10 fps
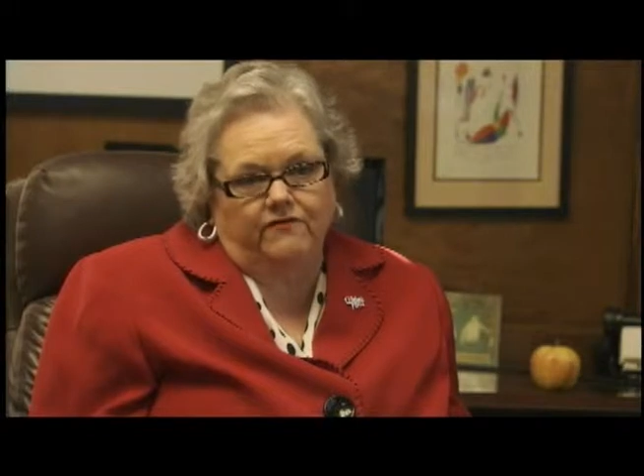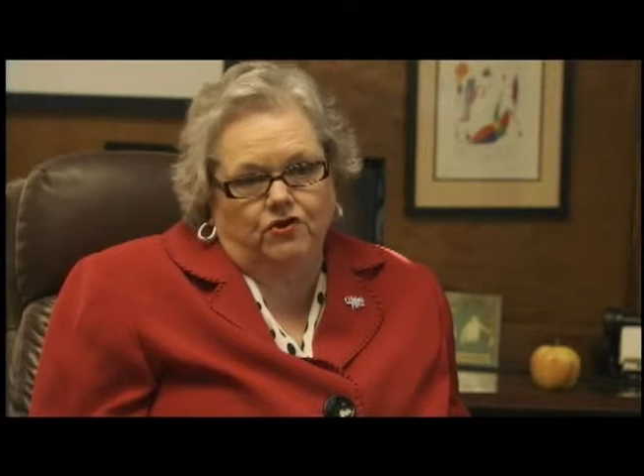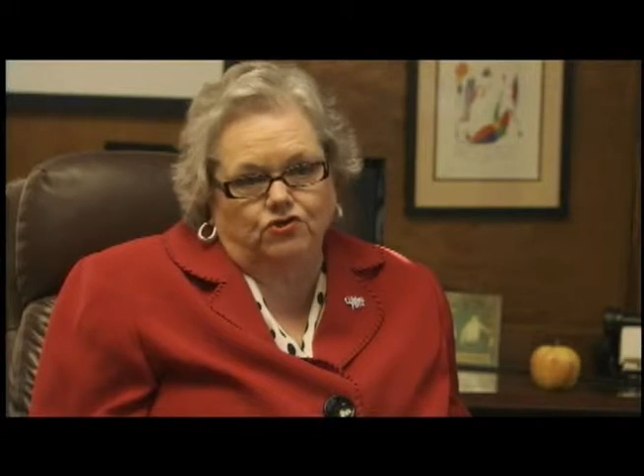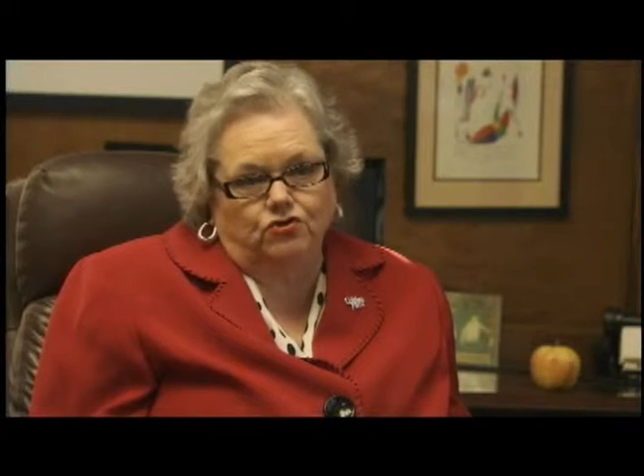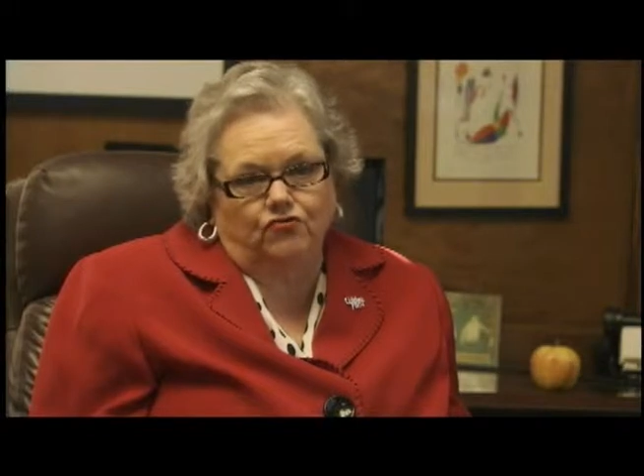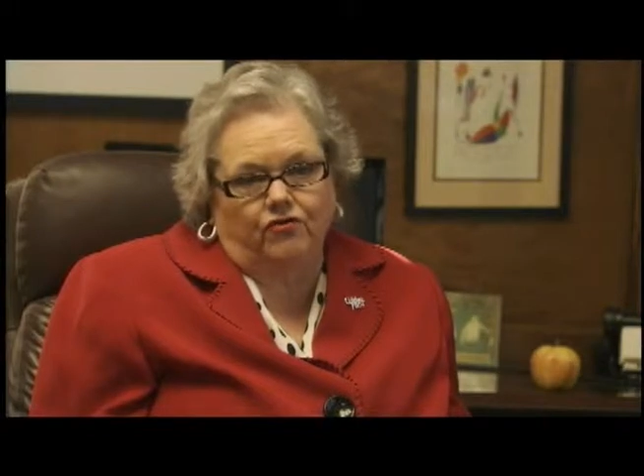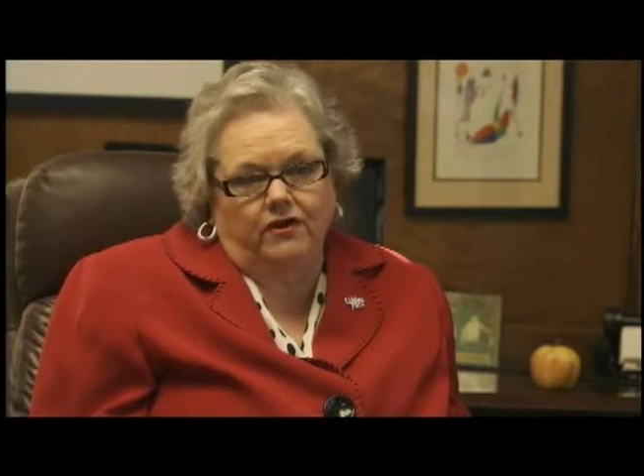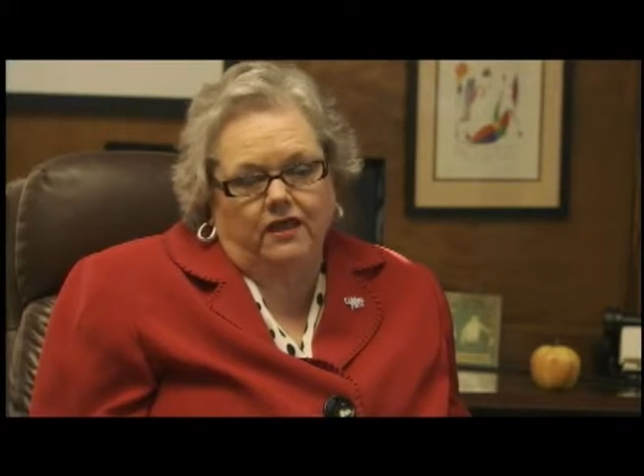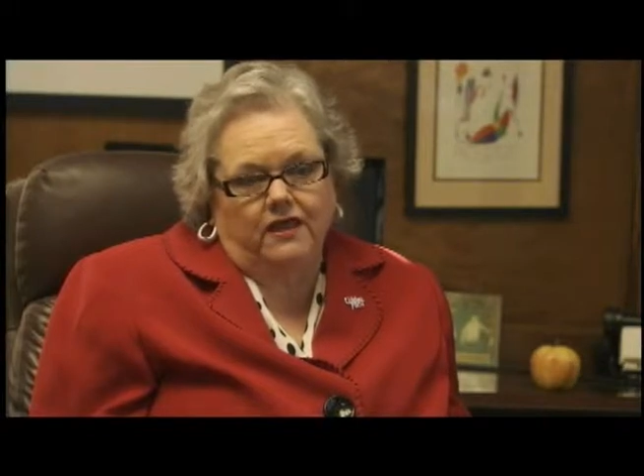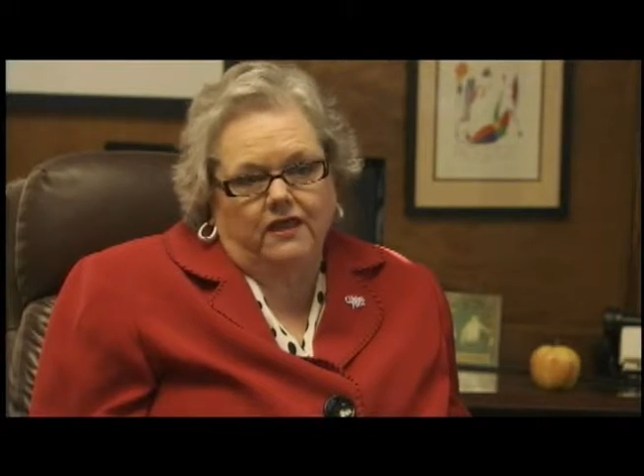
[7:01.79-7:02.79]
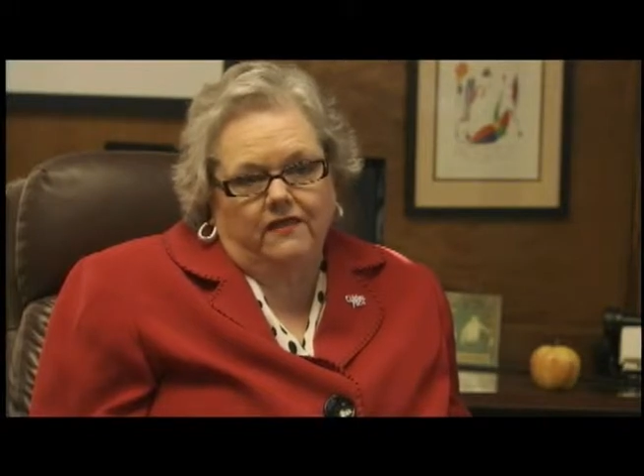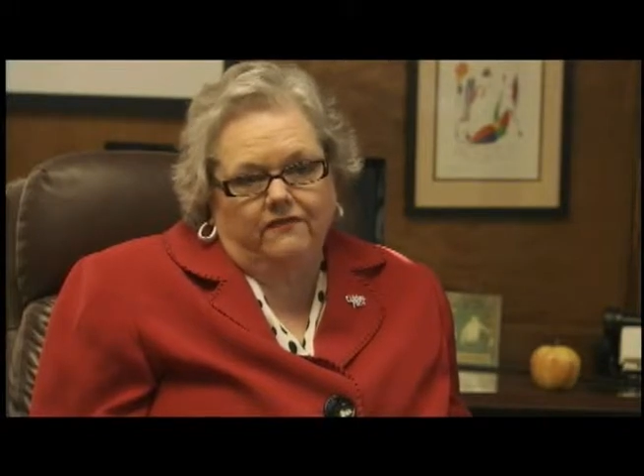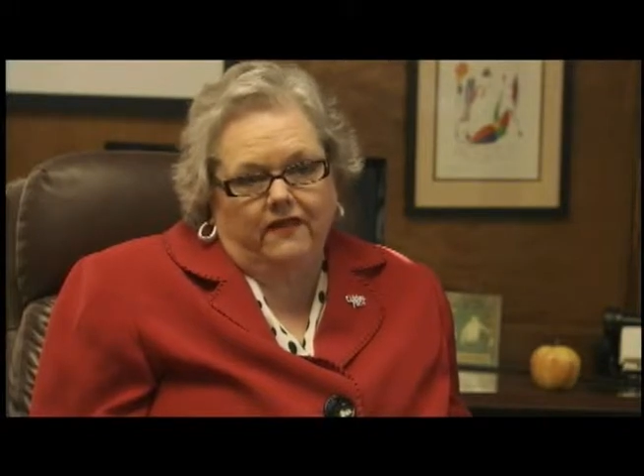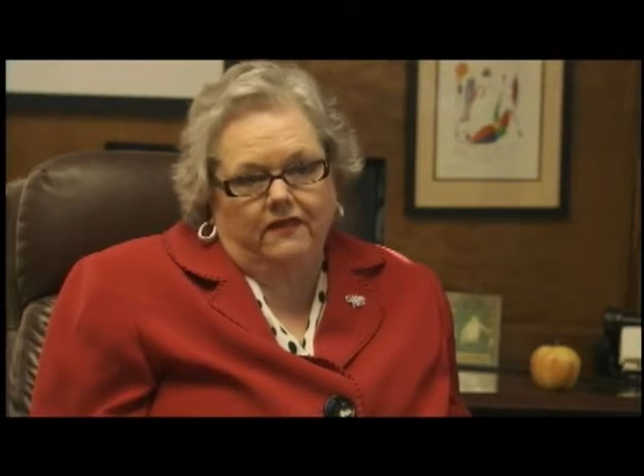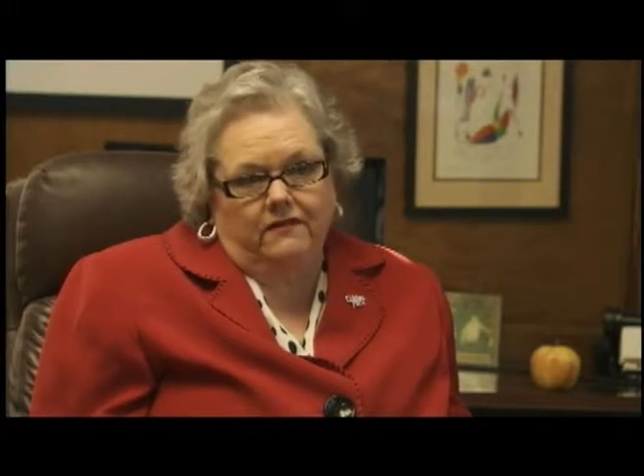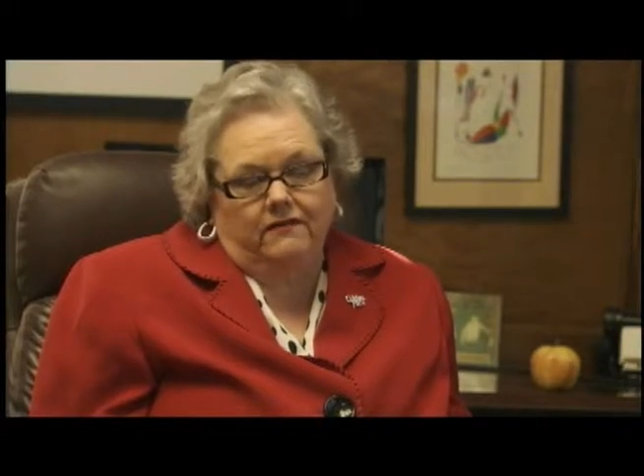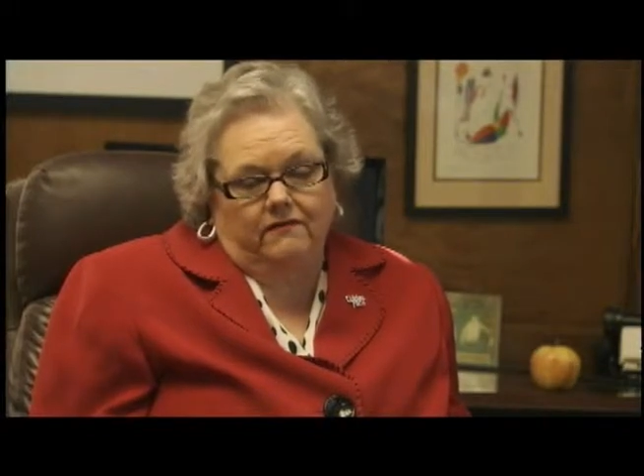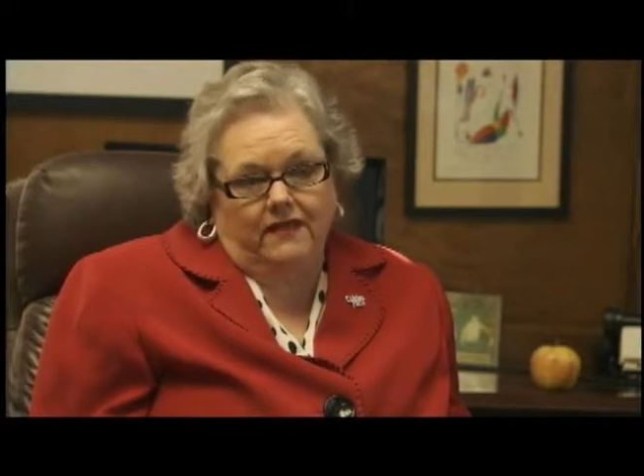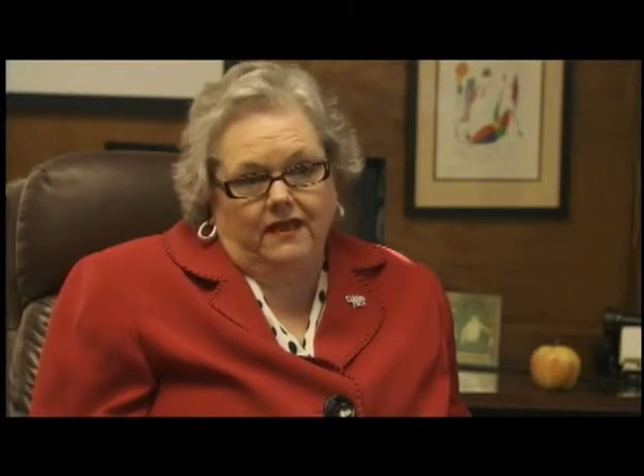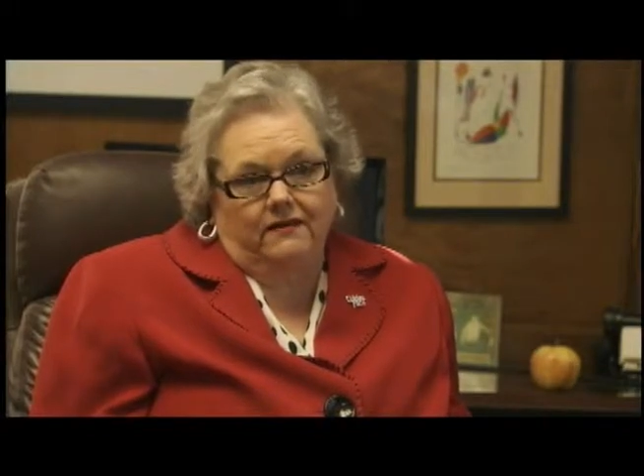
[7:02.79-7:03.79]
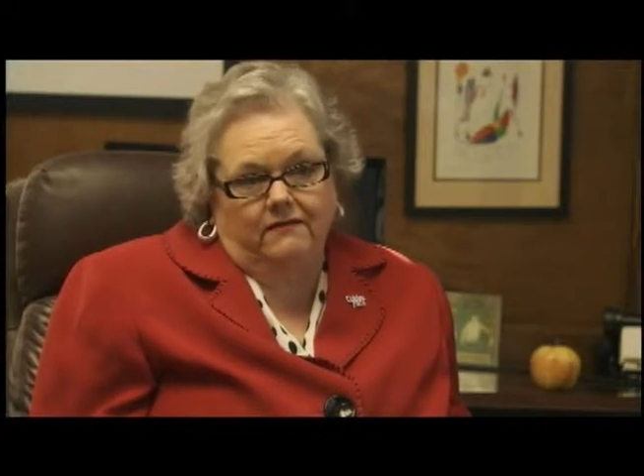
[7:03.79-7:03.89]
our children that that